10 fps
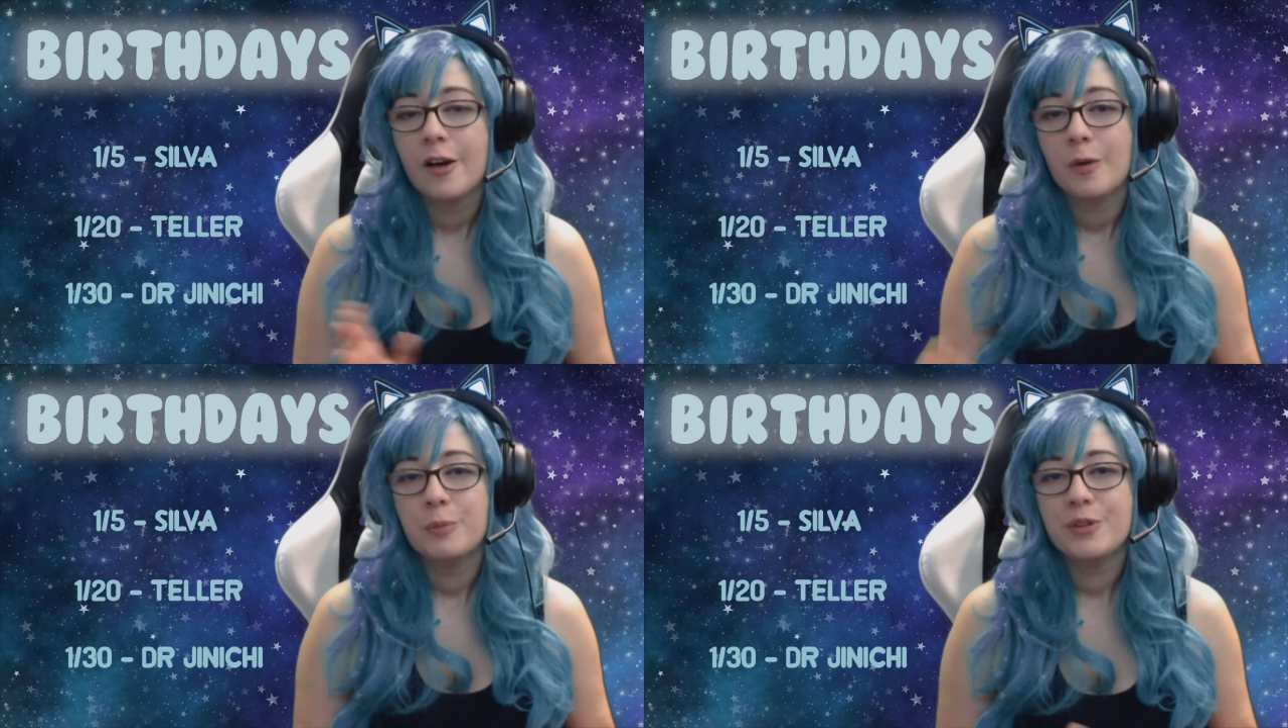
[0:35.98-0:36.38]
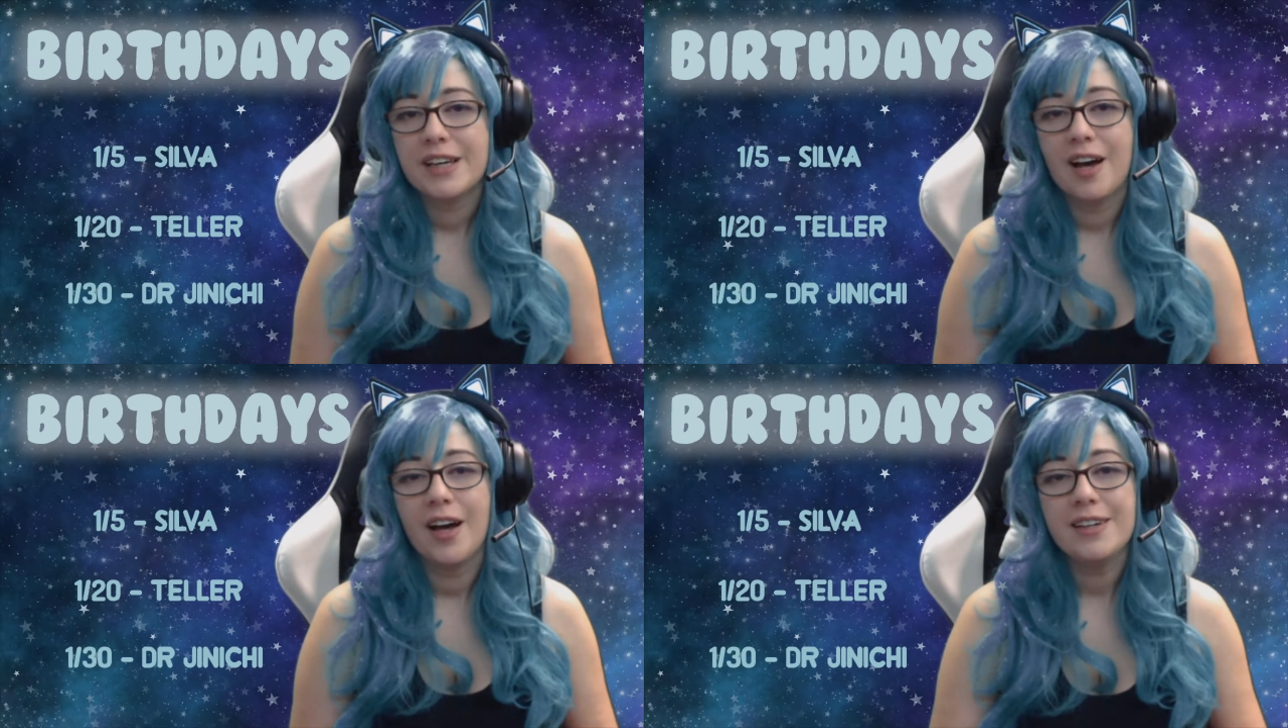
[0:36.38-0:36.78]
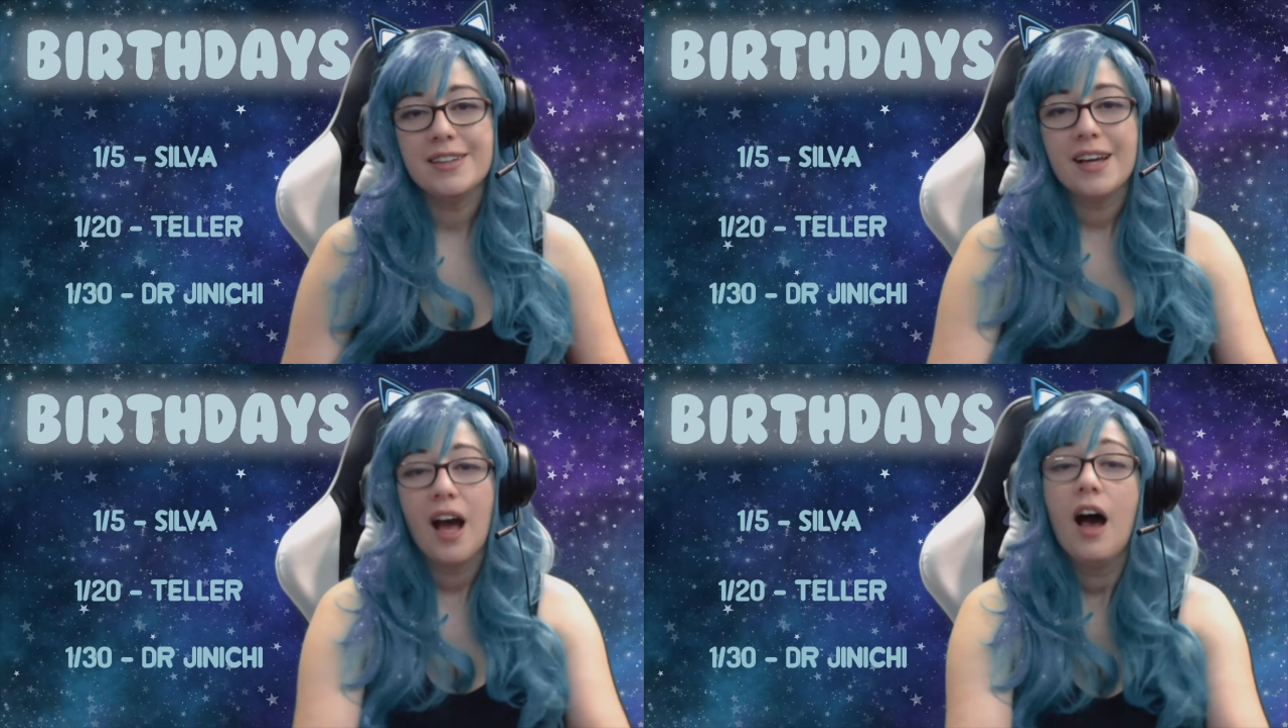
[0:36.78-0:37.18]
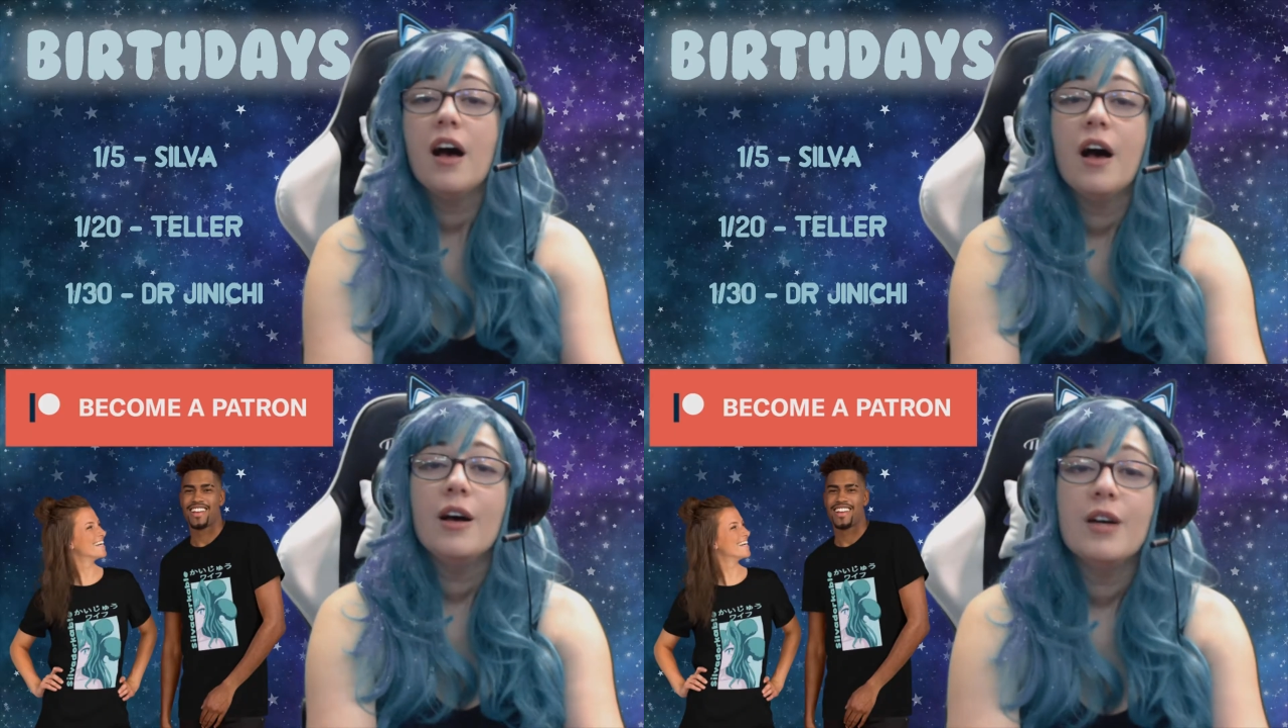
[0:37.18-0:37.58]
Moving on,
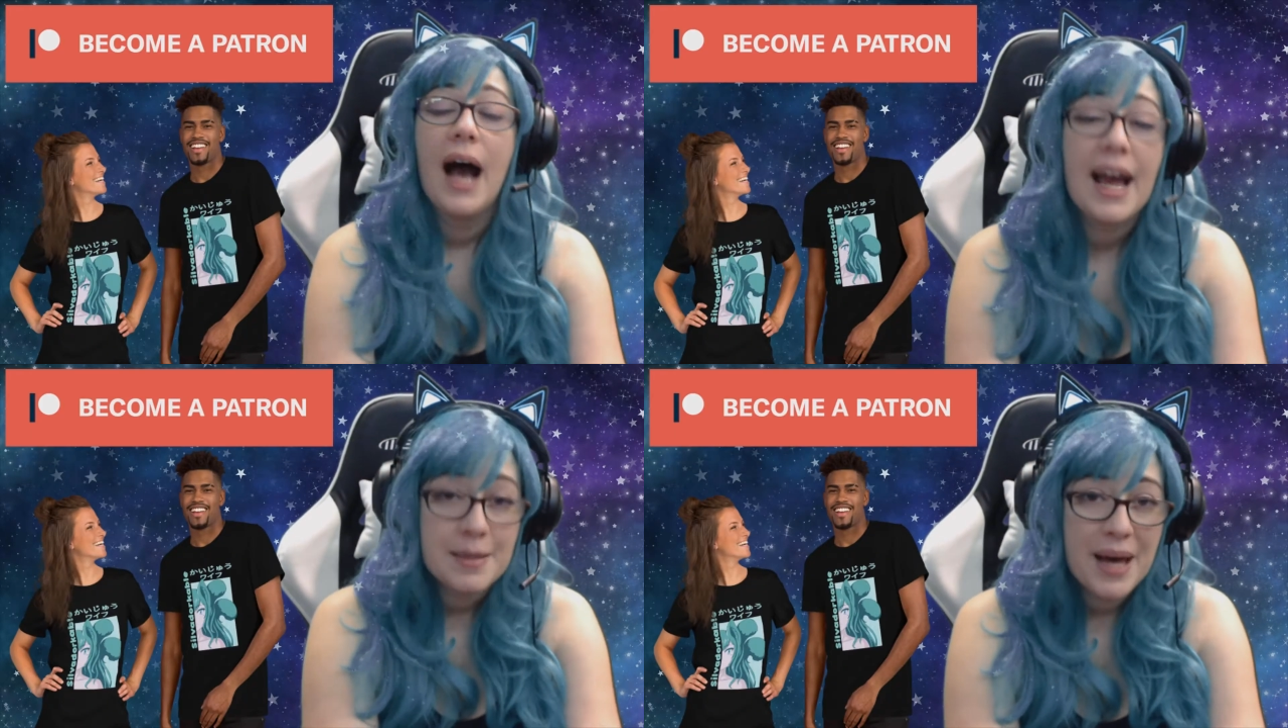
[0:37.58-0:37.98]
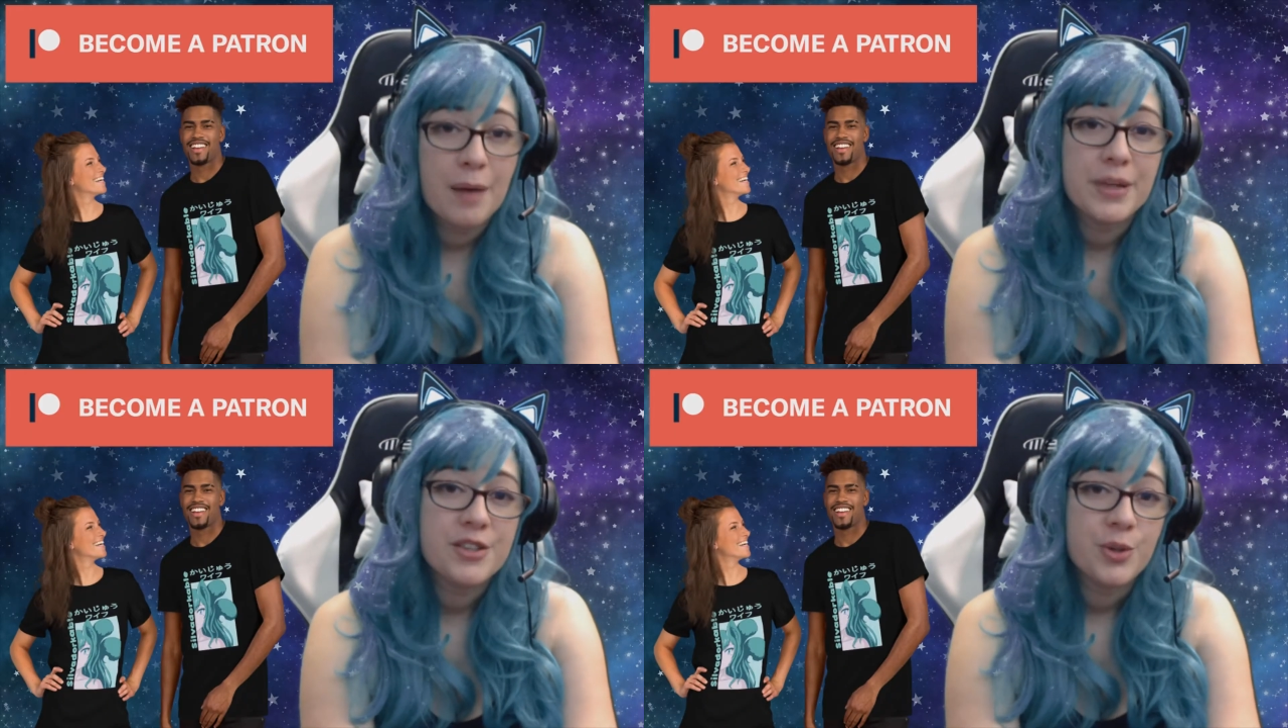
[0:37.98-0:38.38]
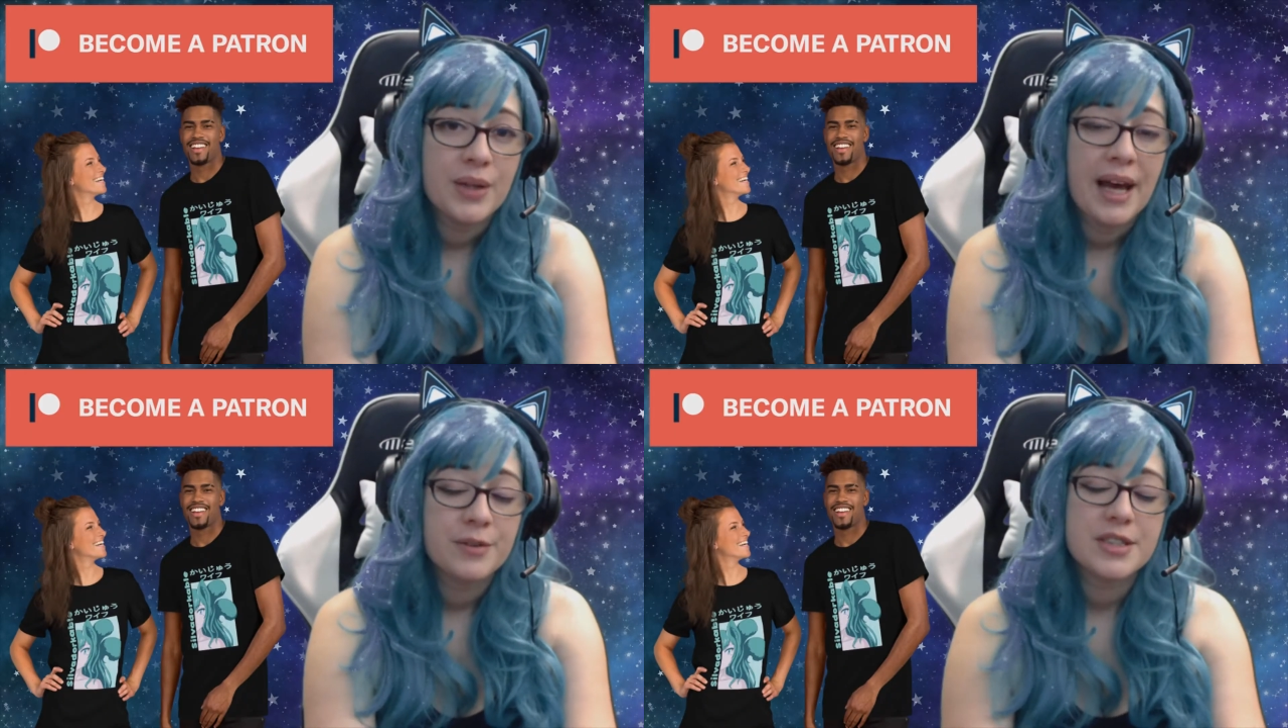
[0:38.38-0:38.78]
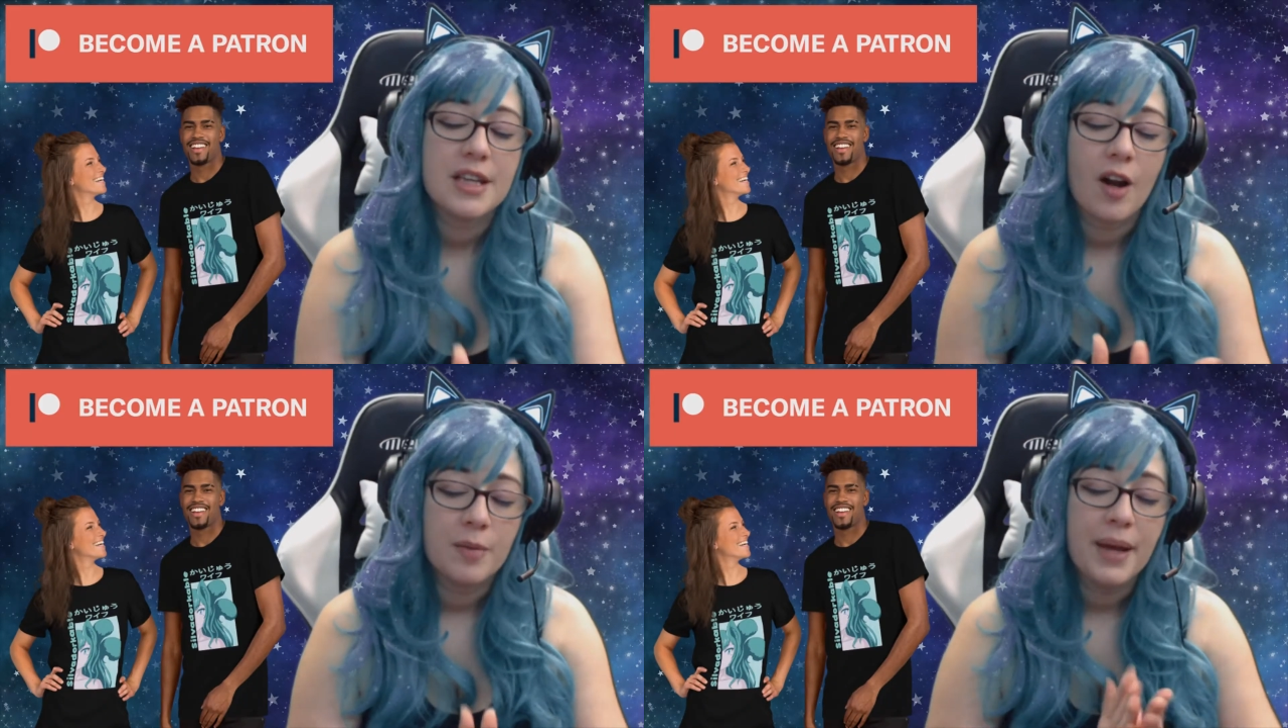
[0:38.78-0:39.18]
I am happy to announce
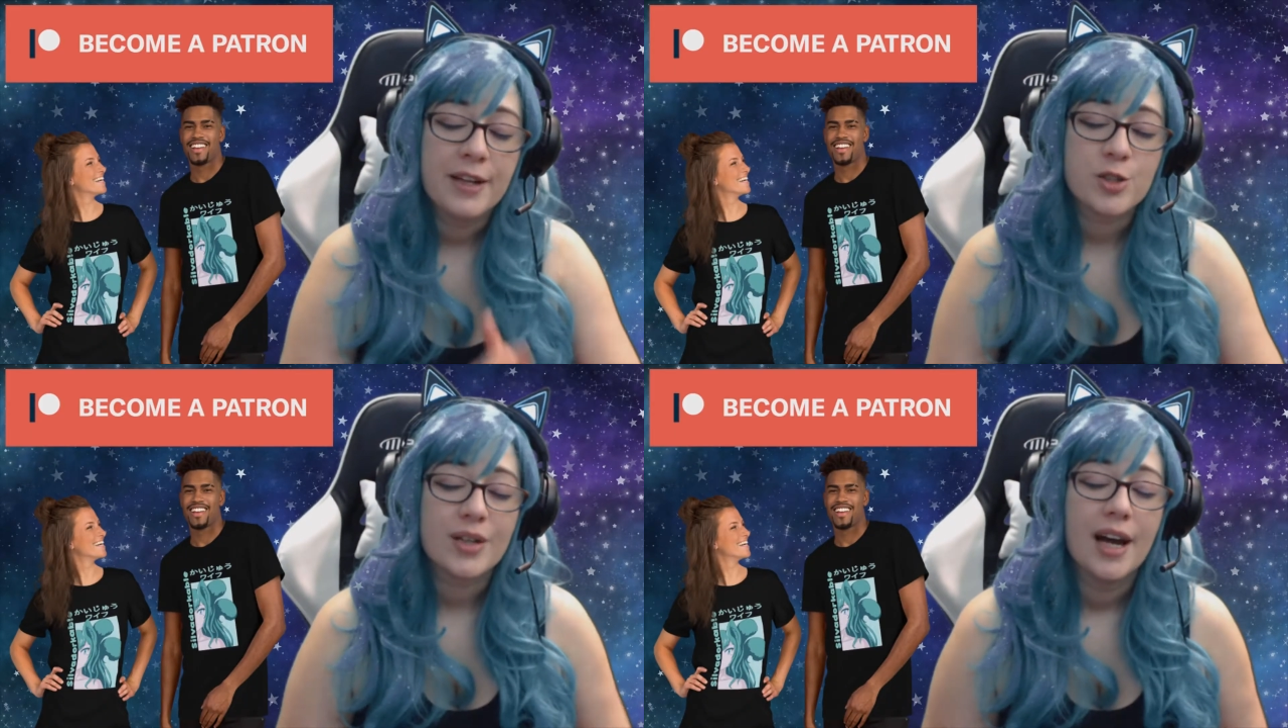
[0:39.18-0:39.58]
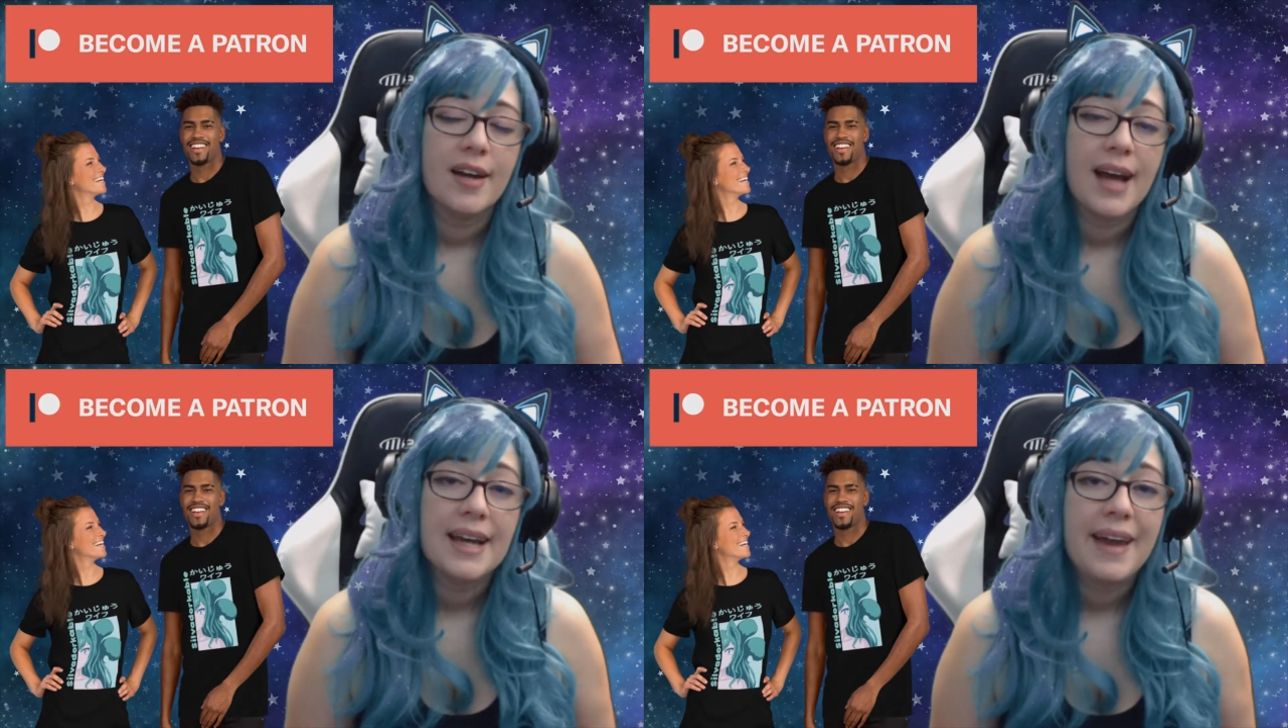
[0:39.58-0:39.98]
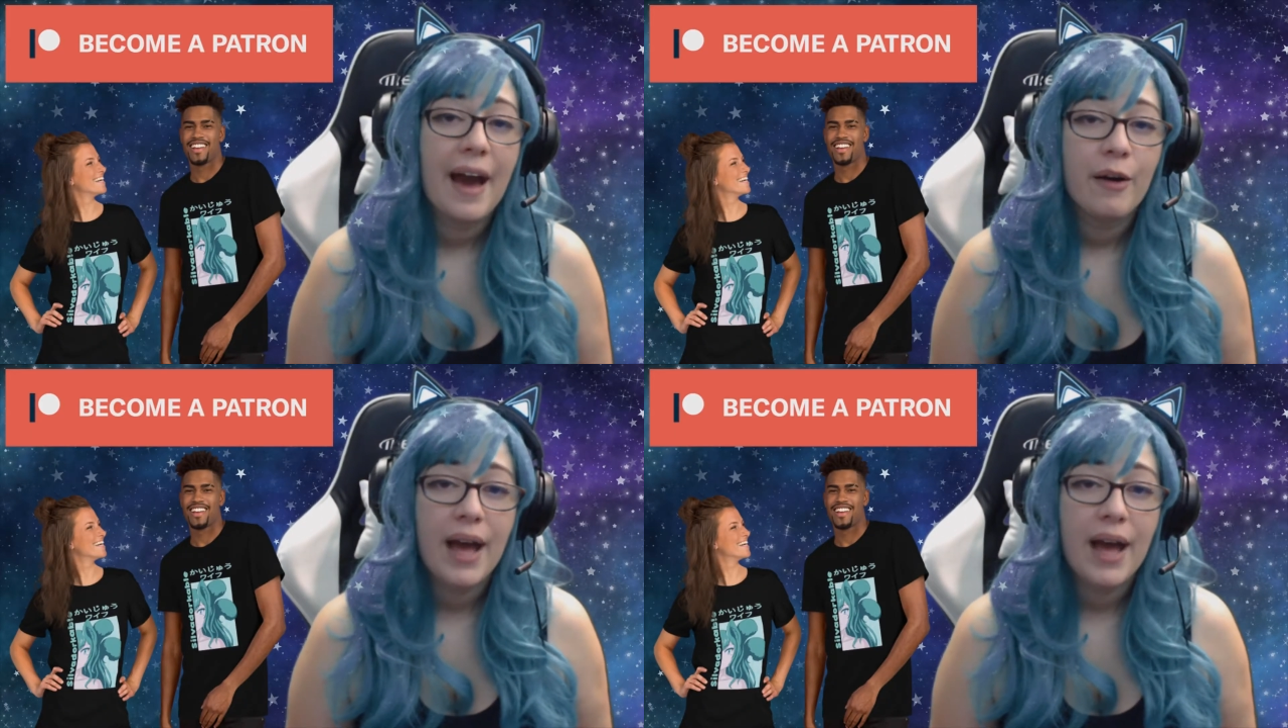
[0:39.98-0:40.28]
that on Patreon, I now